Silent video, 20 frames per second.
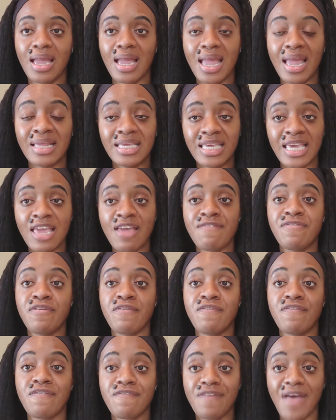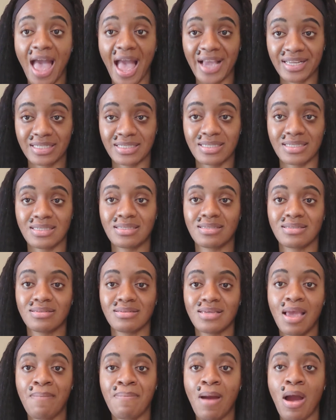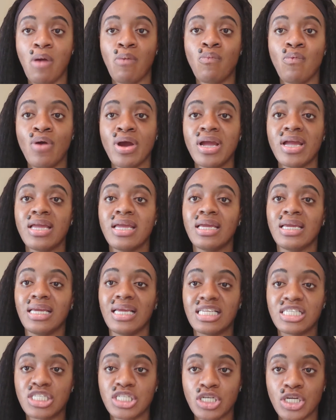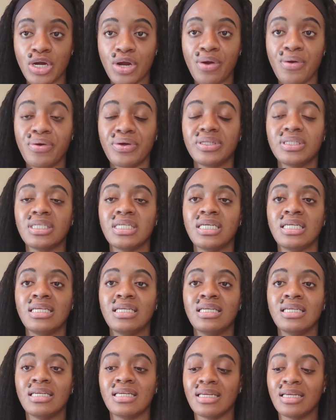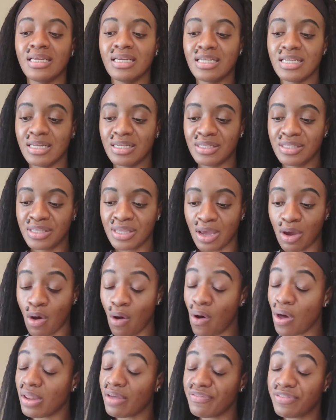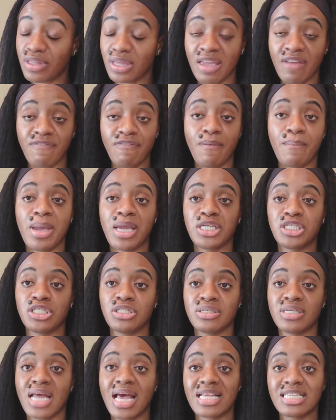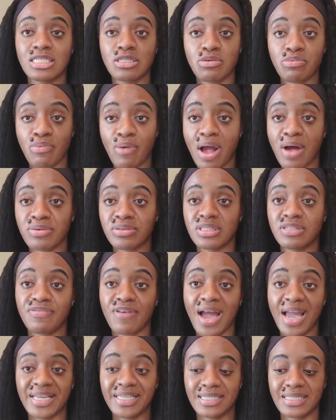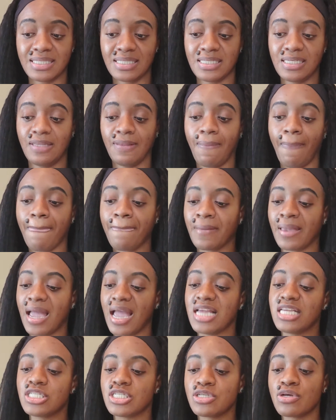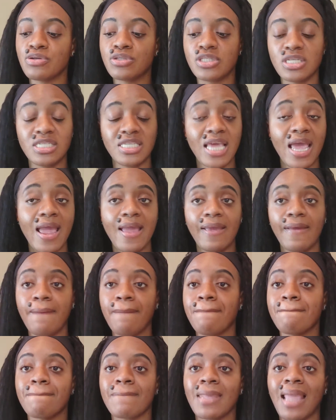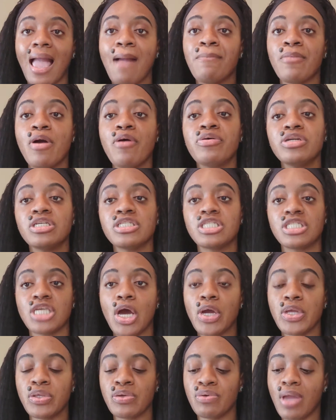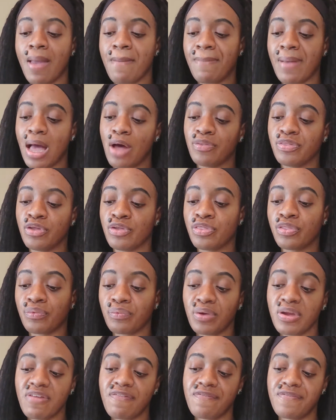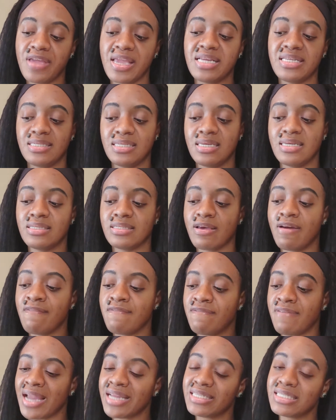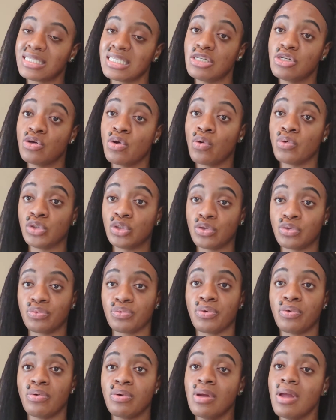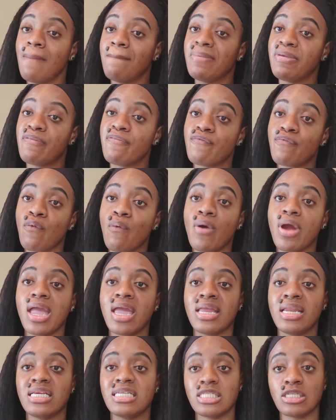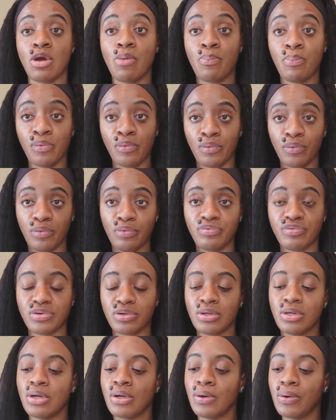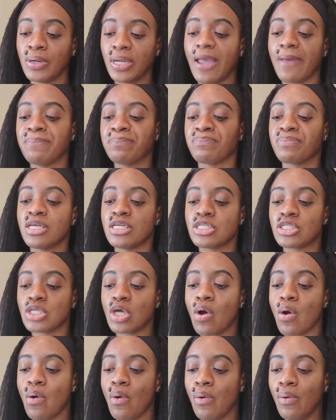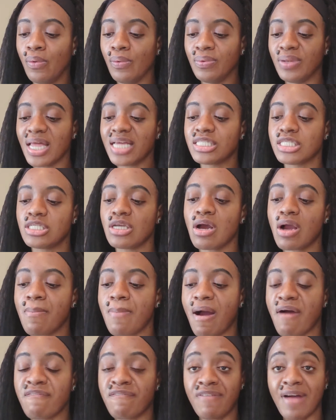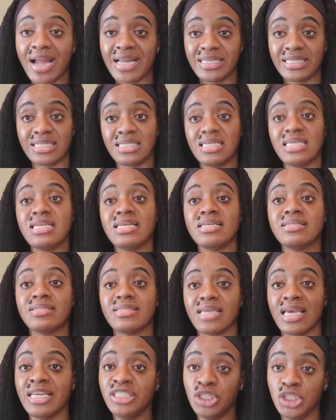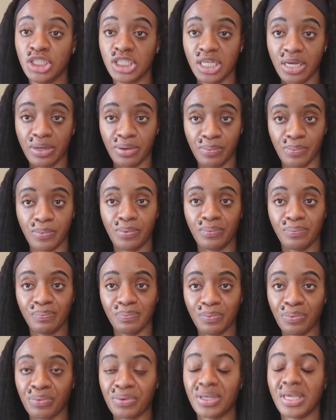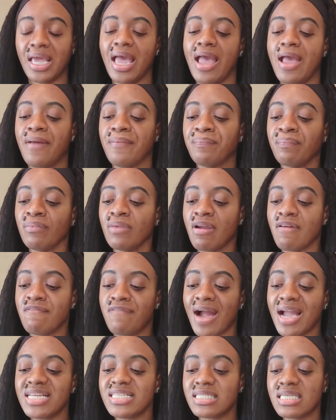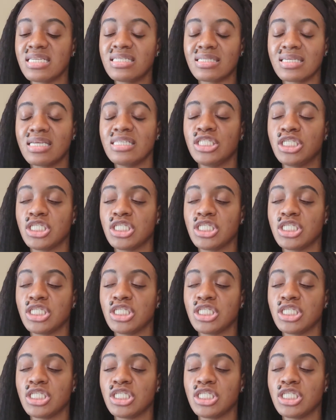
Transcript: and give you facts about what is currently all of the information that surrounds vaccine. Okay, so today I'm going to tell you about the 3 phases a vaccine goes through before it is approved. Okay, so let's talk about vaccines in general. Okay, vaccines in